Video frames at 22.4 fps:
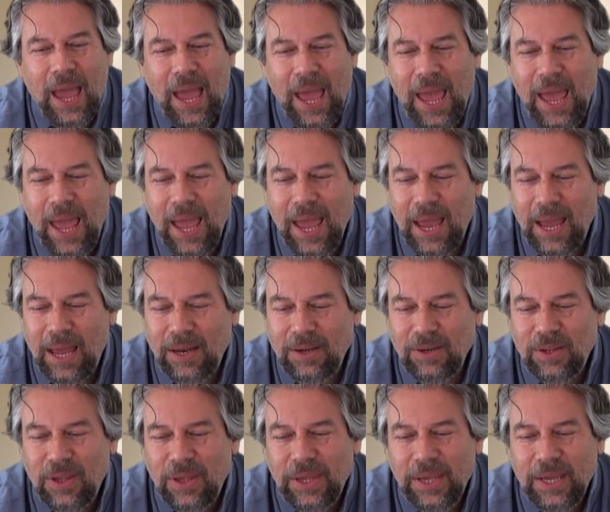
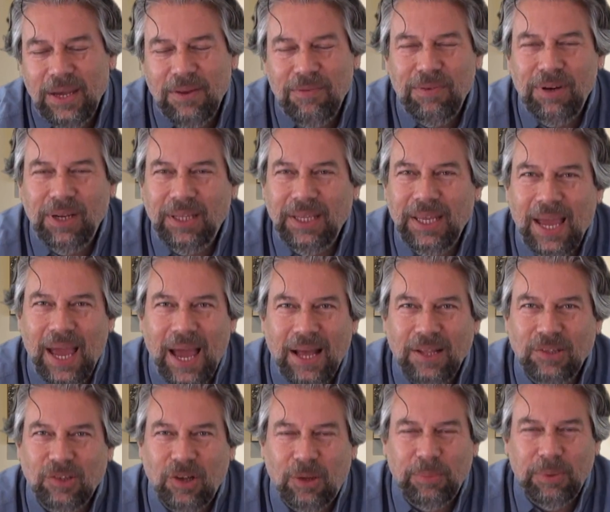And it really
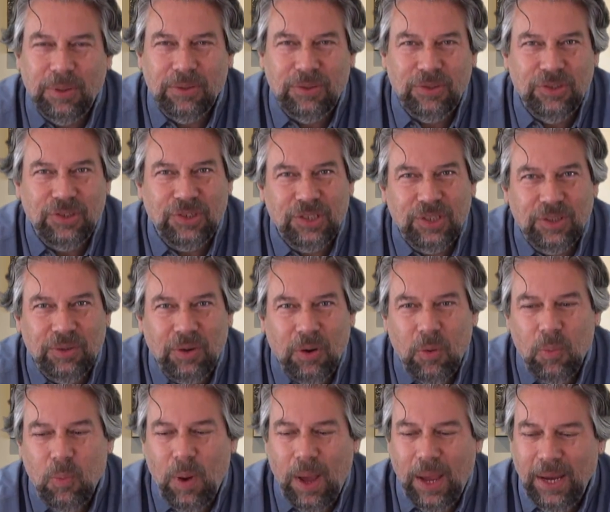adds almost
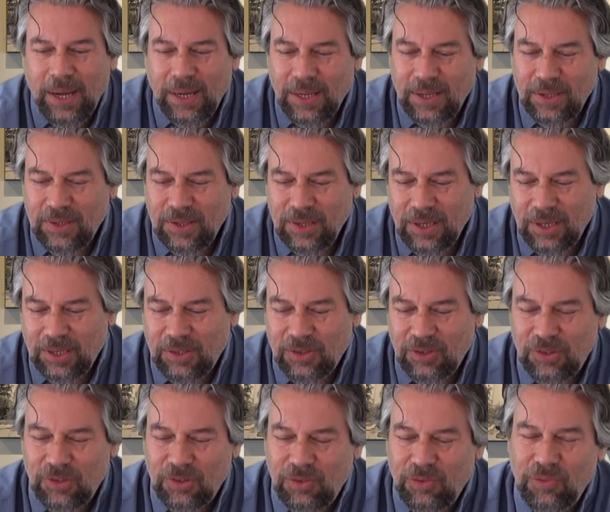zero weight. It's an
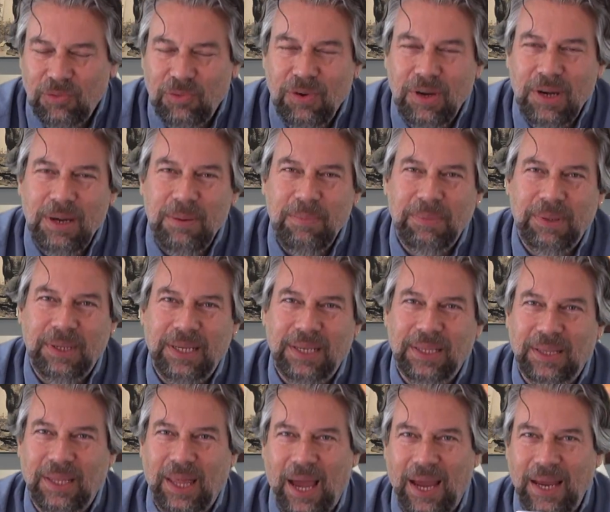
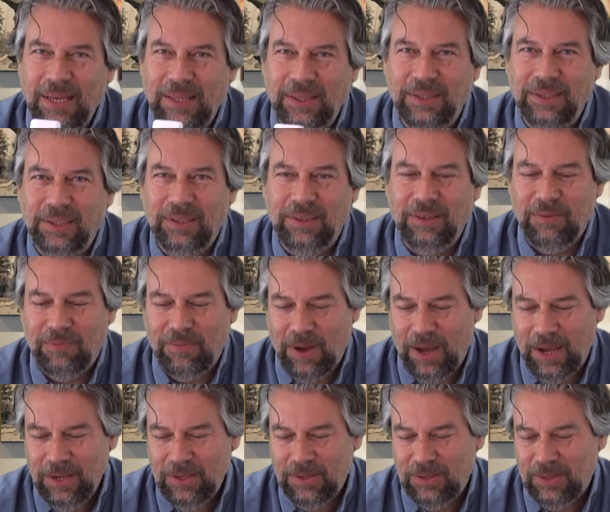extremely light little
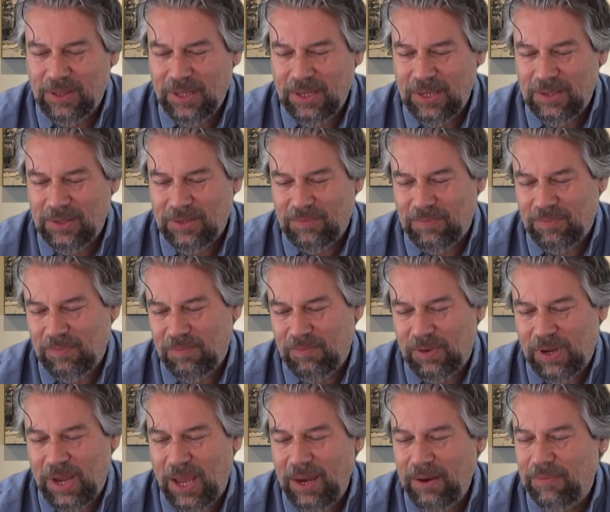device. It's
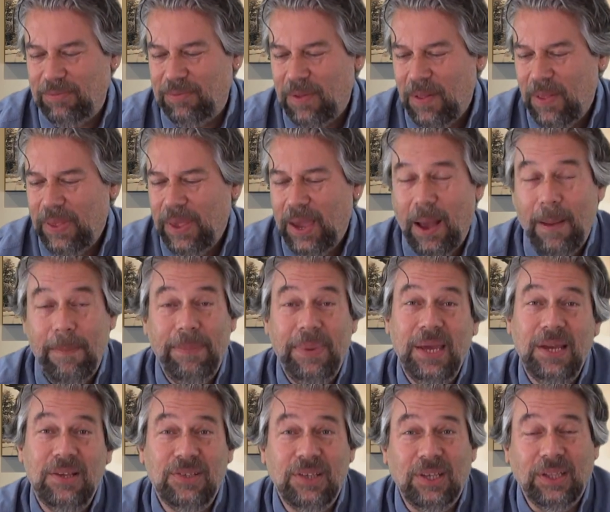kind of
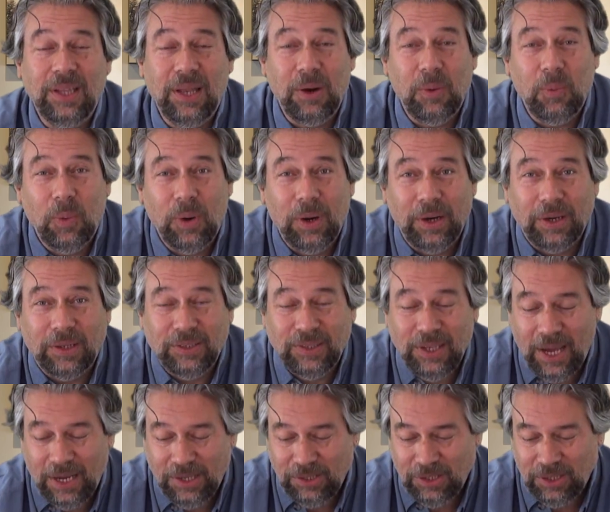amazing that it works,
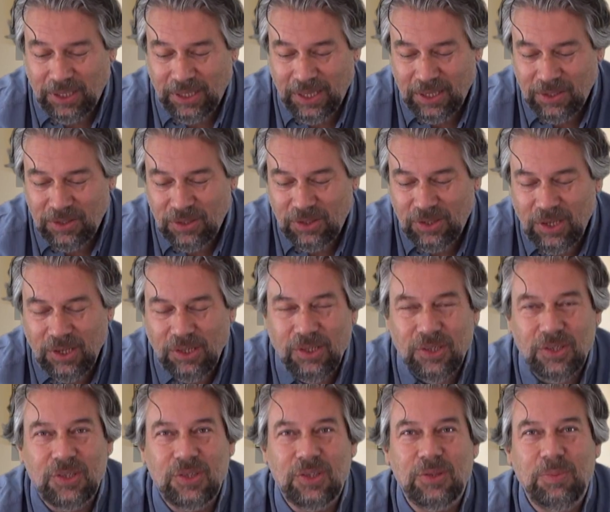actually. It's such
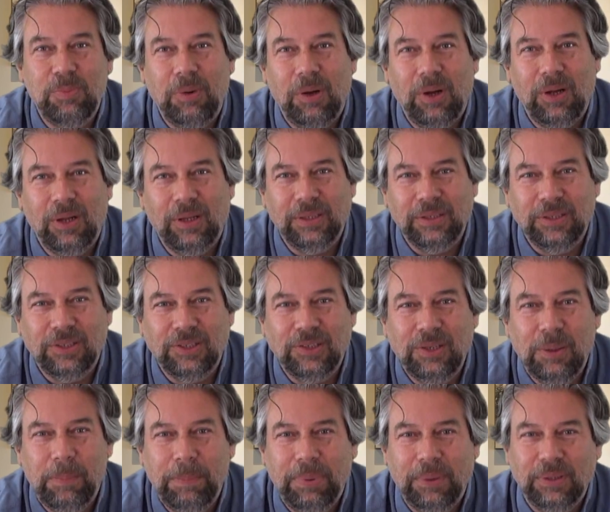a small and
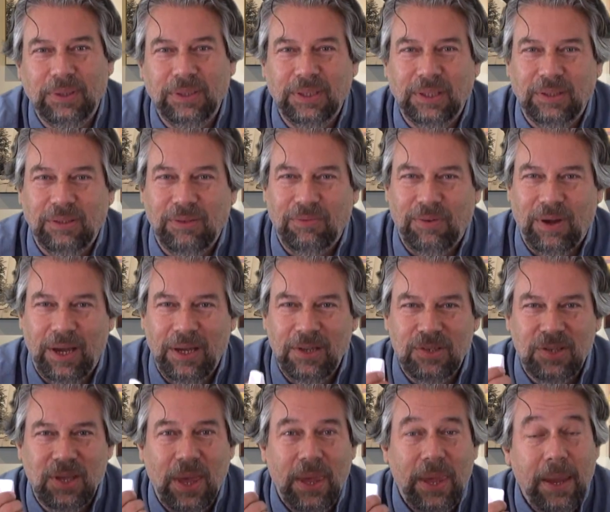simple little
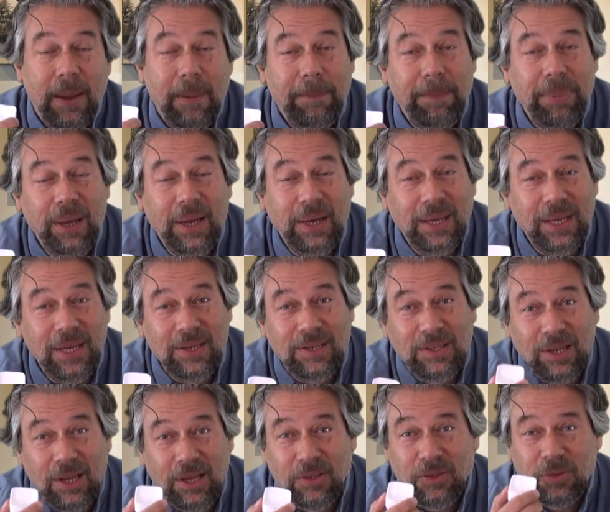device, but
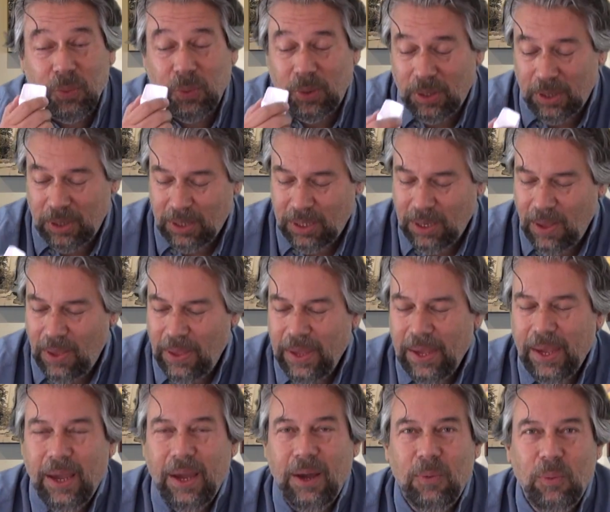it does work.
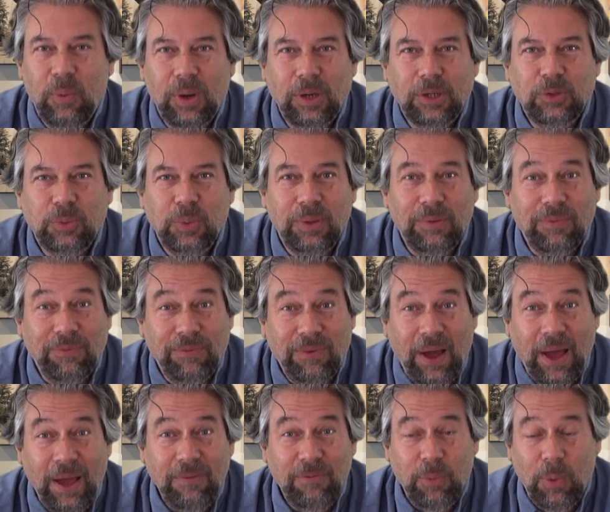It works with
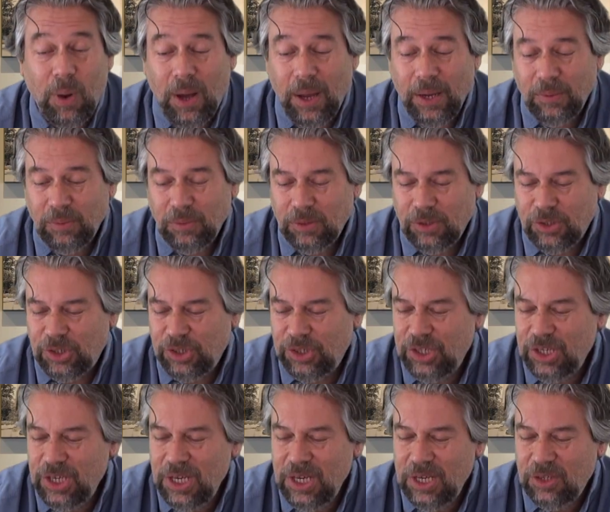5-watt
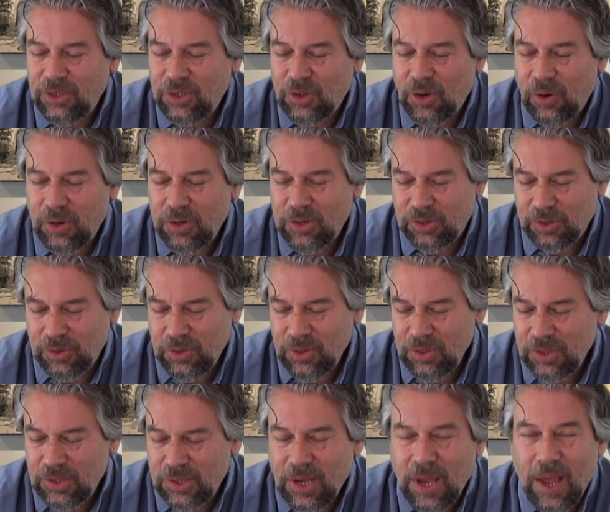Qi
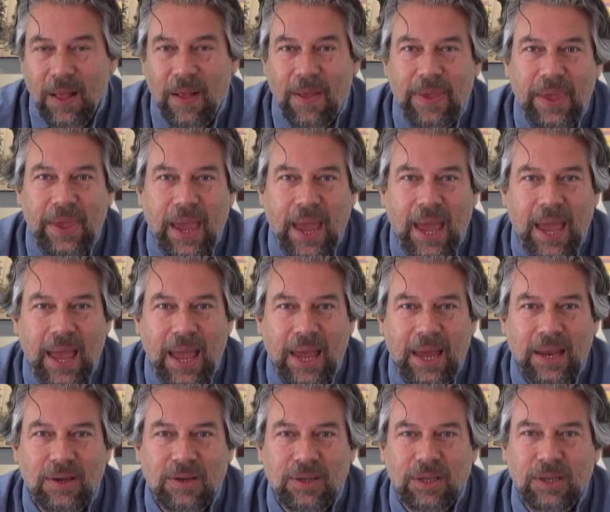chargers,
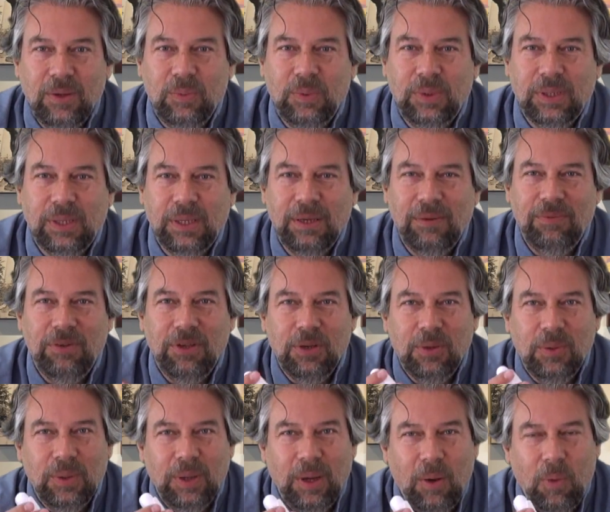and it will give
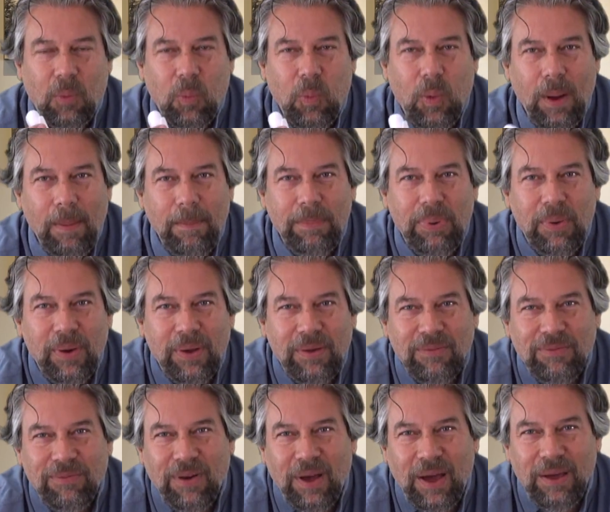you a
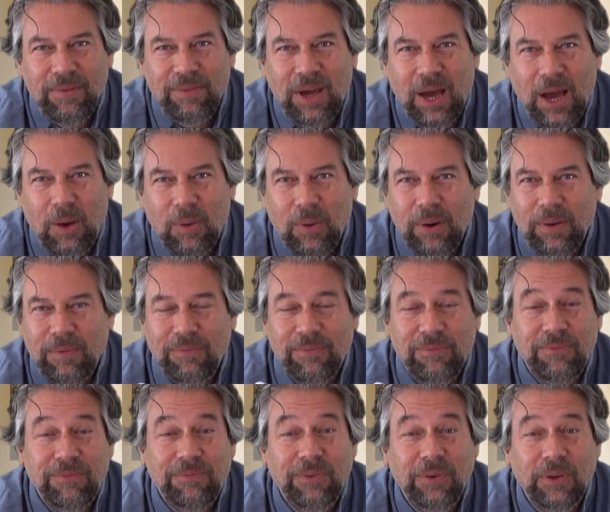1.5-hour
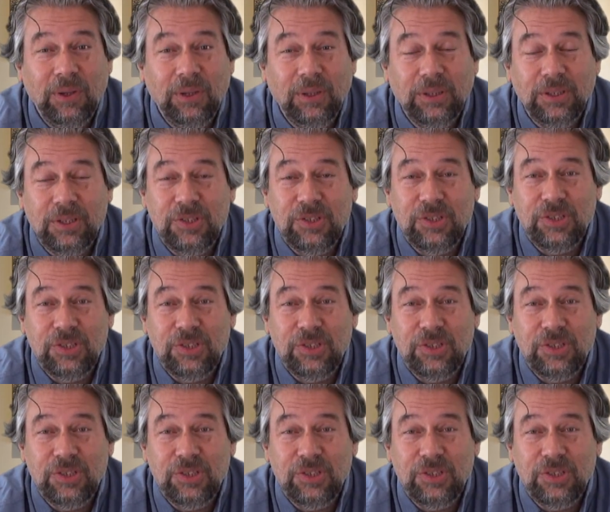full